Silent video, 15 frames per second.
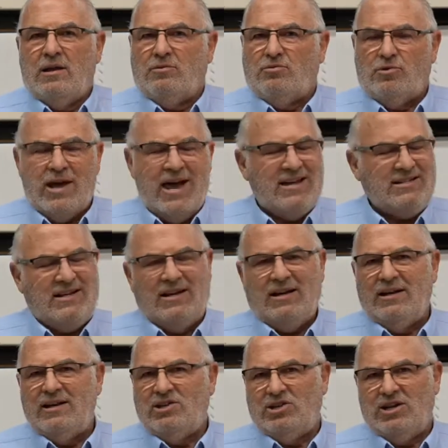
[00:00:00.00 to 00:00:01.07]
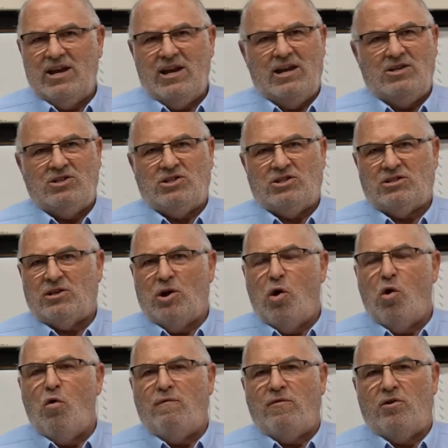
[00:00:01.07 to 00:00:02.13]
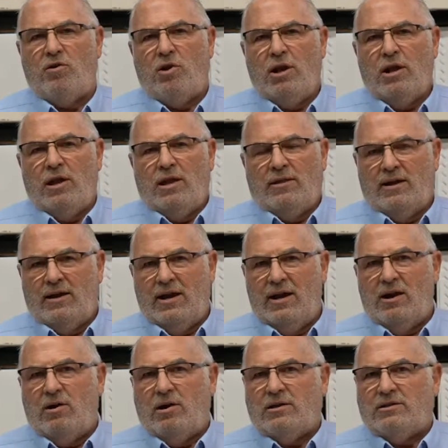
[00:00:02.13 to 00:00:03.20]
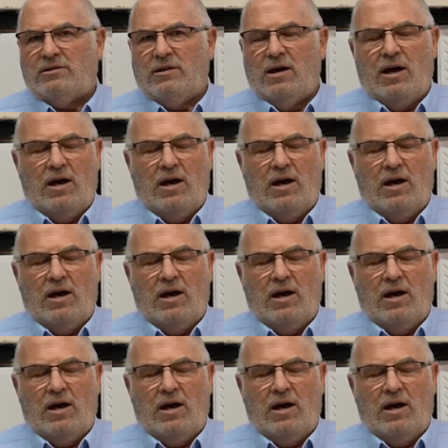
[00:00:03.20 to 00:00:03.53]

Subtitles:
drastically changes over the eras,